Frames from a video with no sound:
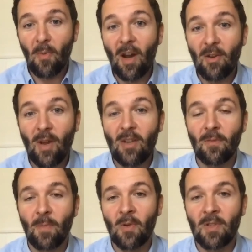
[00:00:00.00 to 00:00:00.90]
wide range
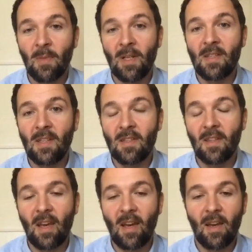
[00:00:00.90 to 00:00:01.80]
of possibilities
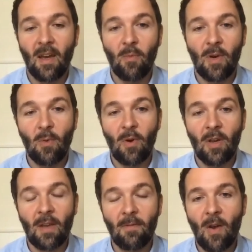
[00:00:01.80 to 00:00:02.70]
there, and we're
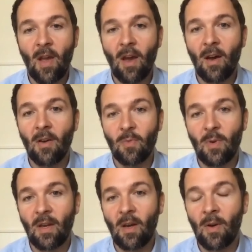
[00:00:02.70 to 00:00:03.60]
working very hard
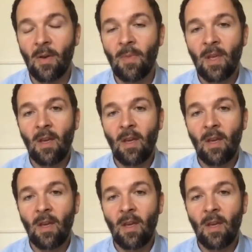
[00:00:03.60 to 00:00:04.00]
with our